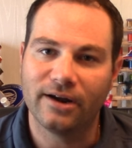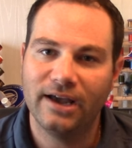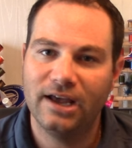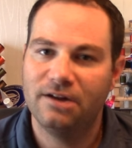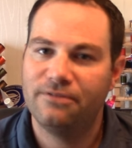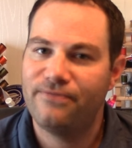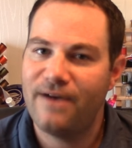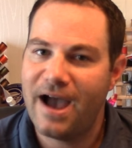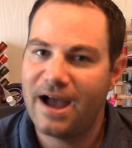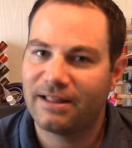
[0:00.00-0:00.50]
In
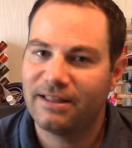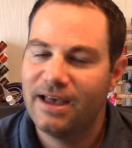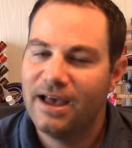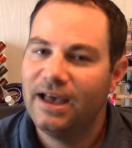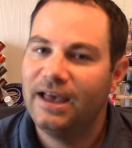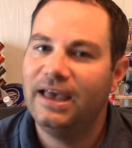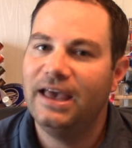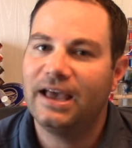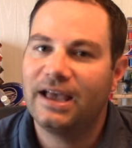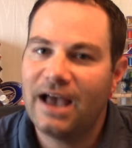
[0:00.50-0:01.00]
fact,
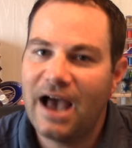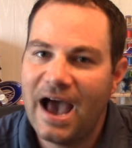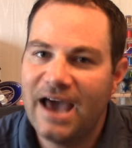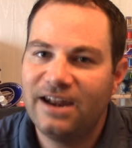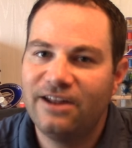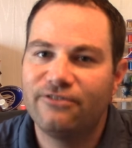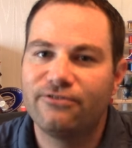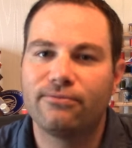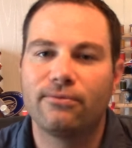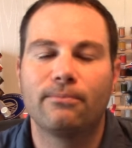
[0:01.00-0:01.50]
it kind
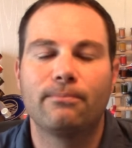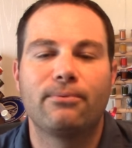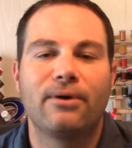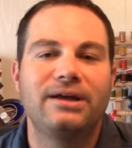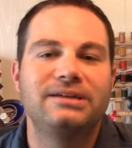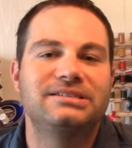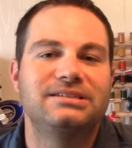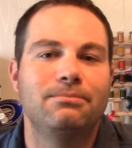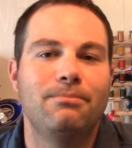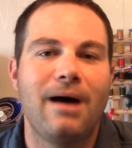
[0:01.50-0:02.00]
of
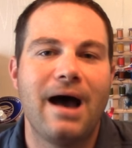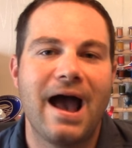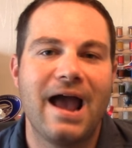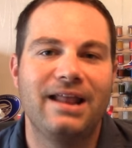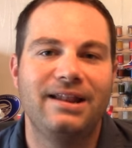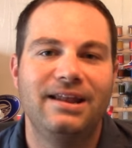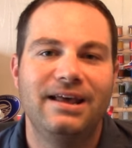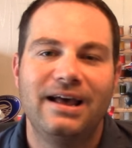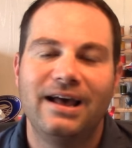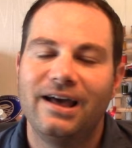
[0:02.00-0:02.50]
brings to
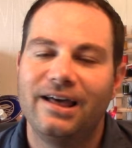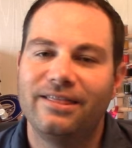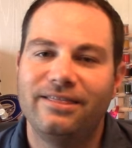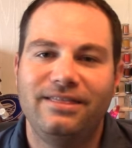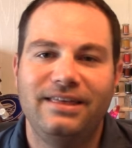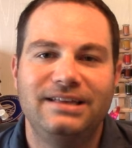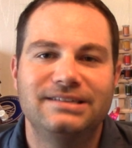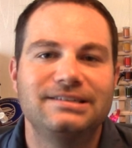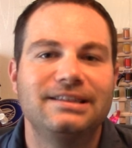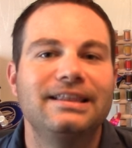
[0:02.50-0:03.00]
mind
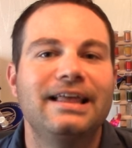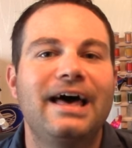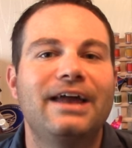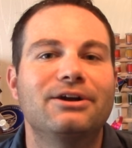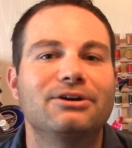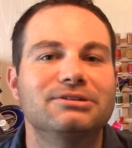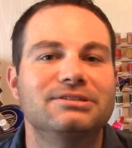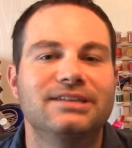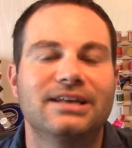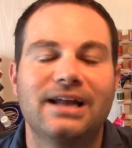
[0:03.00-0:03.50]
these
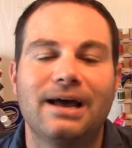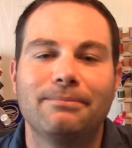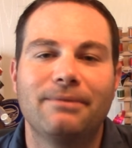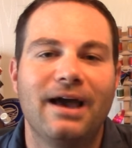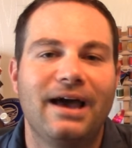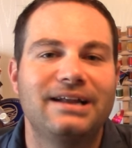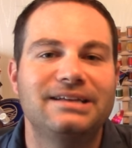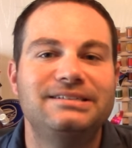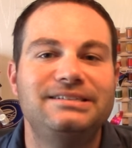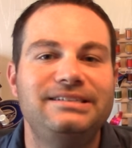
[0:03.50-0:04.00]
letters that I'm
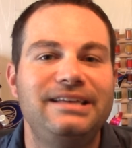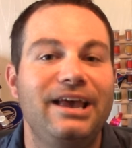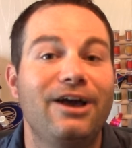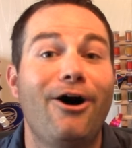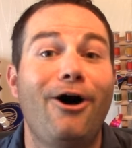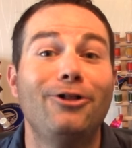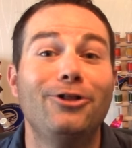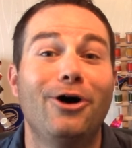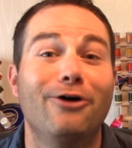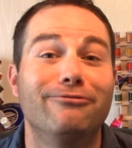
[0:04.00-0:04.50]
kind of seeing
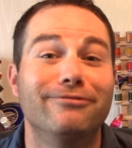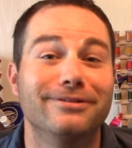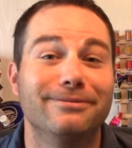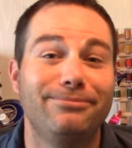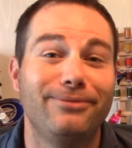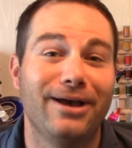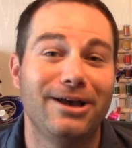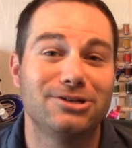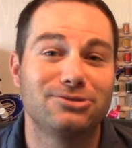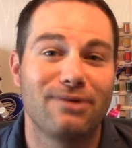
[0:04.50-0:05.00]
all over the
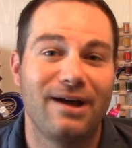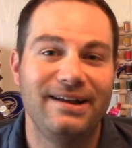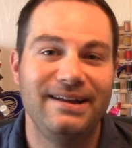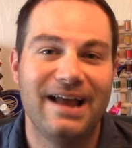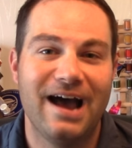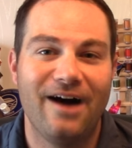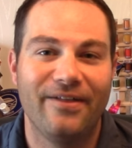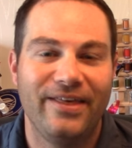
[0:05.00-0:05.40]
place right now.